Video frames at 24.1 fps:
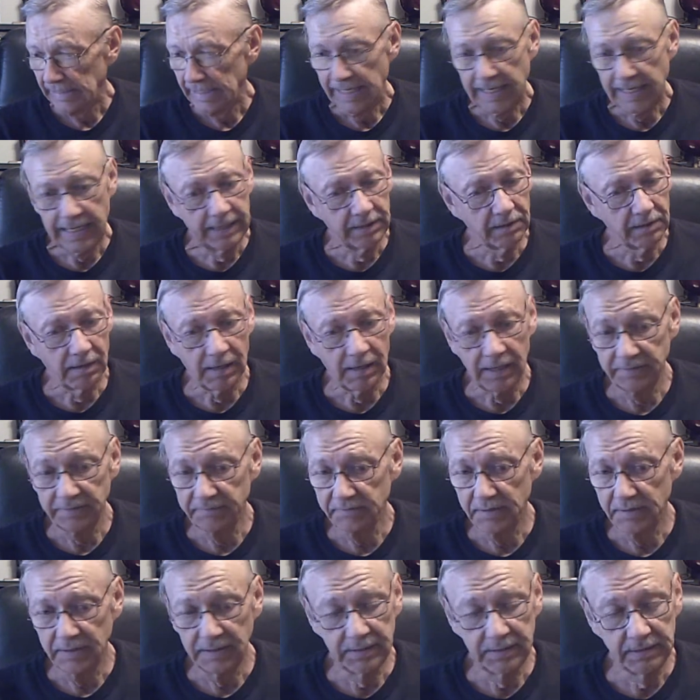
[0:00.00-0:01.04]
and
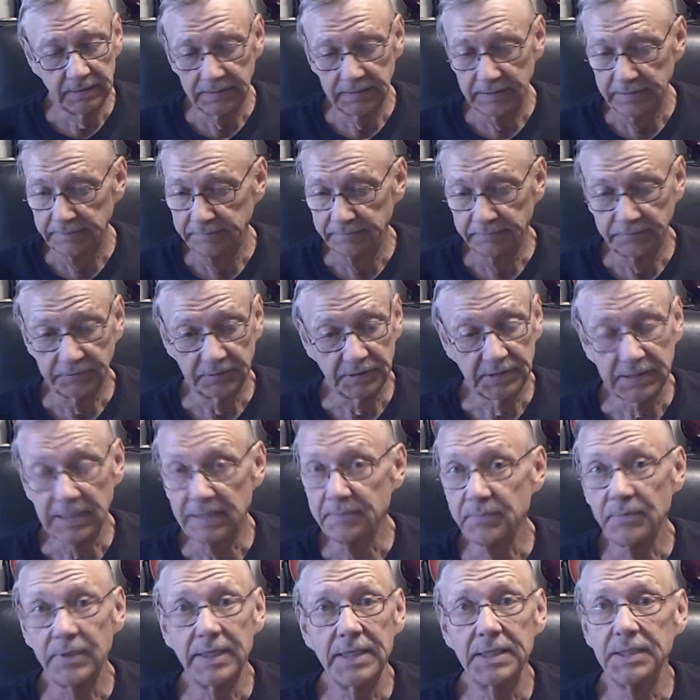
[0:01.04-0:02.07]
for
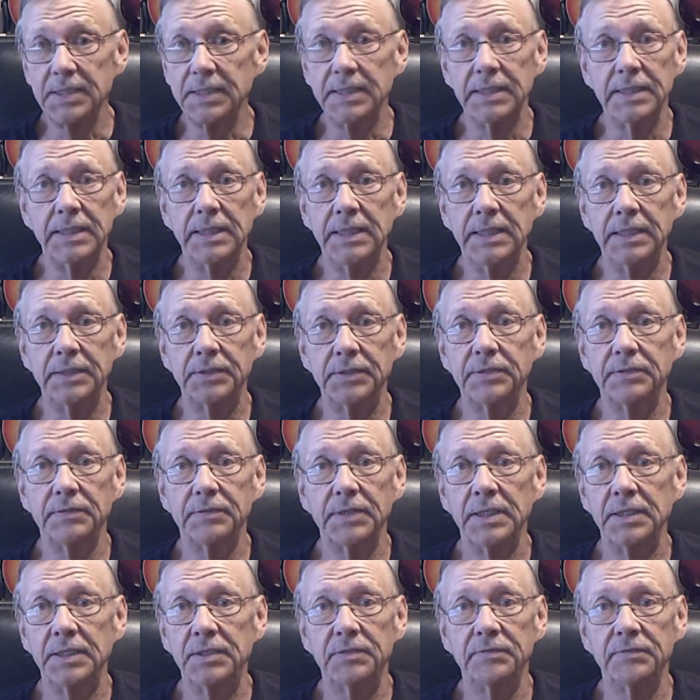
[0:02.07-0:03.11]
some reason
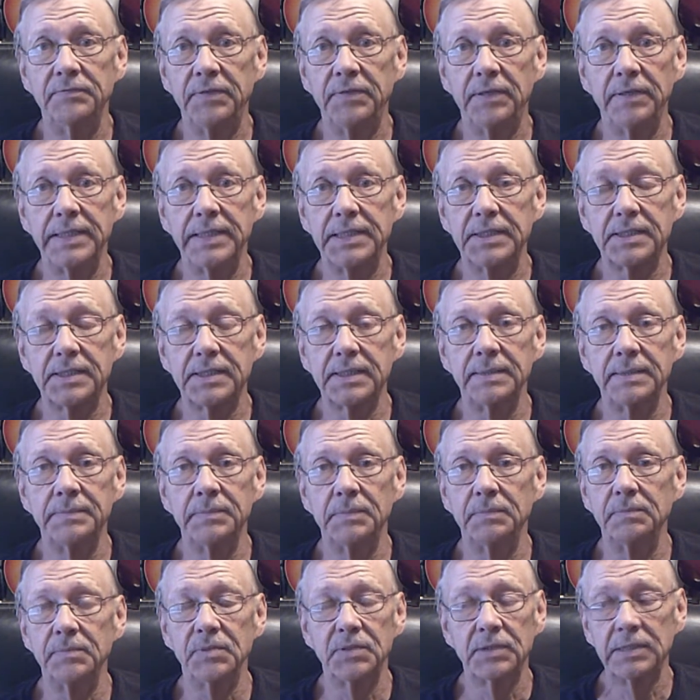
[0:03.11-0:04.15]
it's very
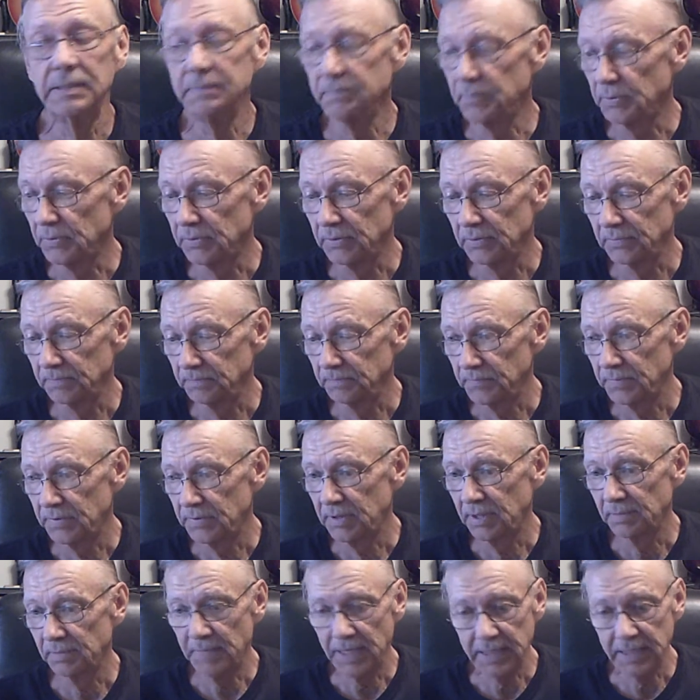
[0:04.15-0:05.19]
simple
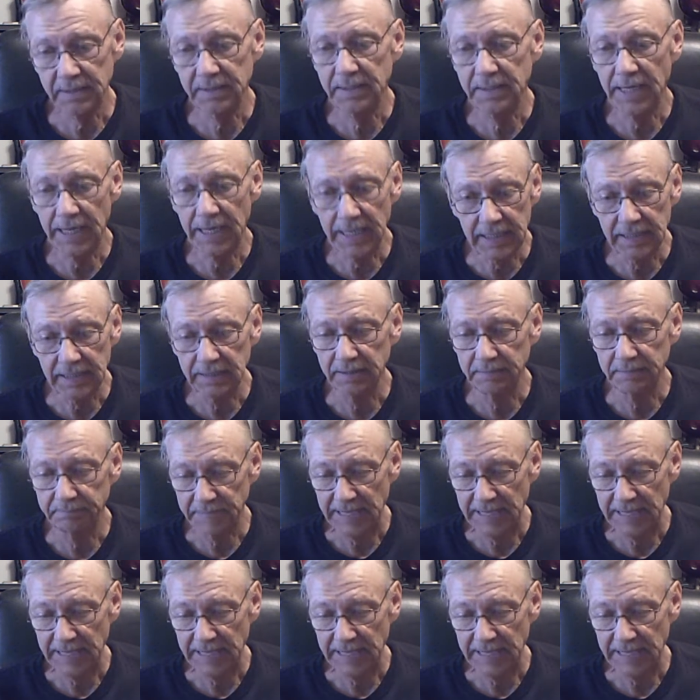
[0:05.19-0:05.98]
to maintain it.